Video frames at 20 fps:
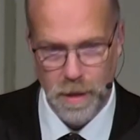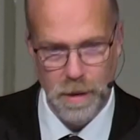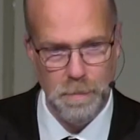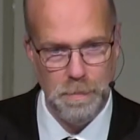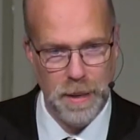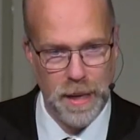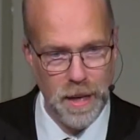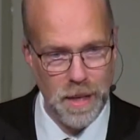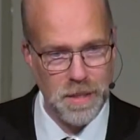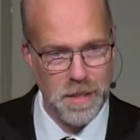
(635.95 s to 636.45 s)

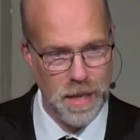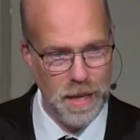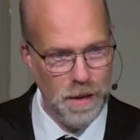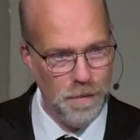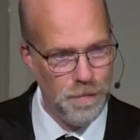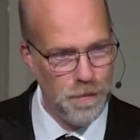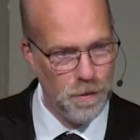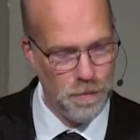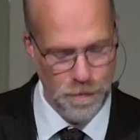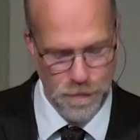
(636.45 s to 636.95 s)
Because he
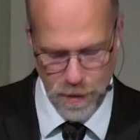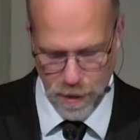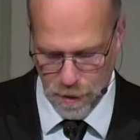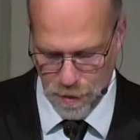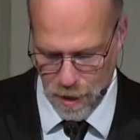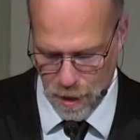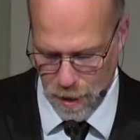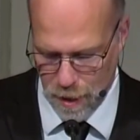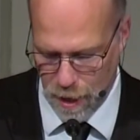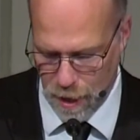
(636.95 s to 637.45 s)
fulfilled
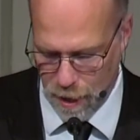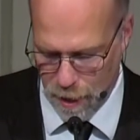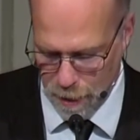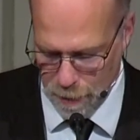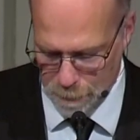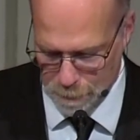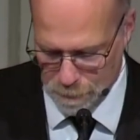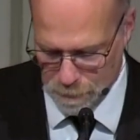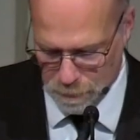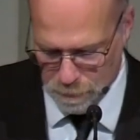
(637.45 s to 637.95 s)
the law,
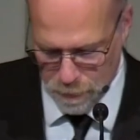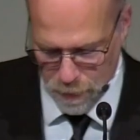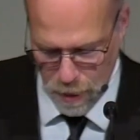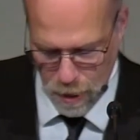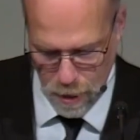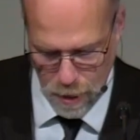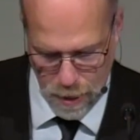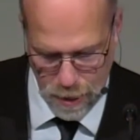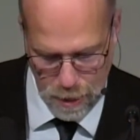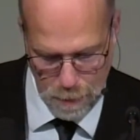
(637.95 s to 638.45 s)

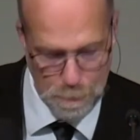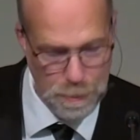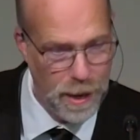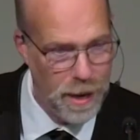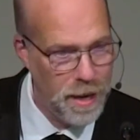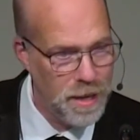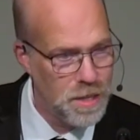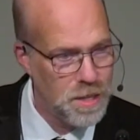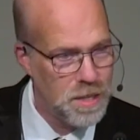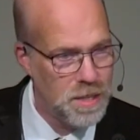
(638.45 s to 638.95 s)
he
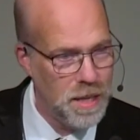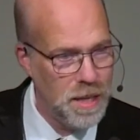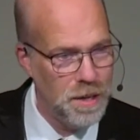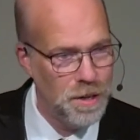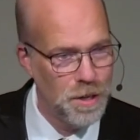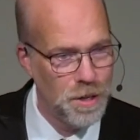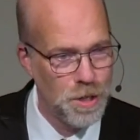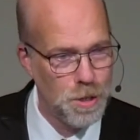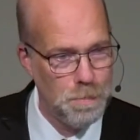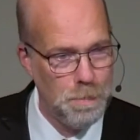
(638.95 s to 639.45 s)
buys
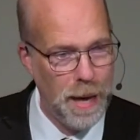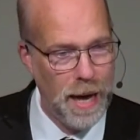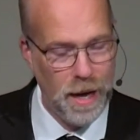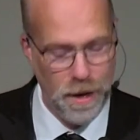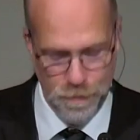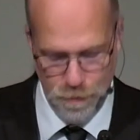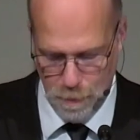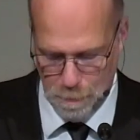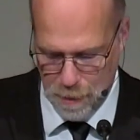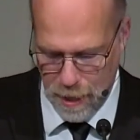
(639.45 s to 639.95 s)
sinners back
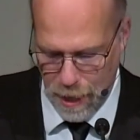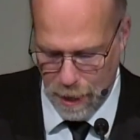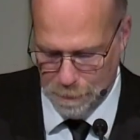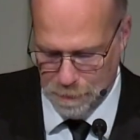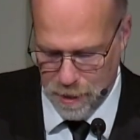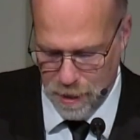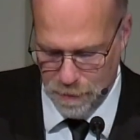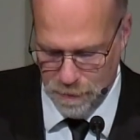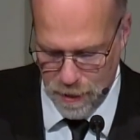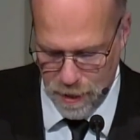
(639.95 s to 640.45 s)
from
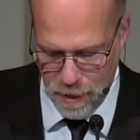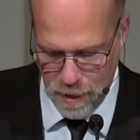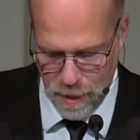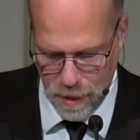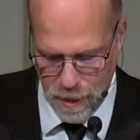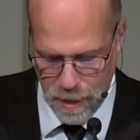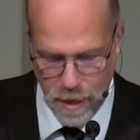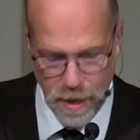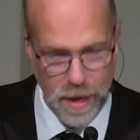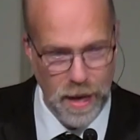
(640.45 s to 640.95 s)
captivity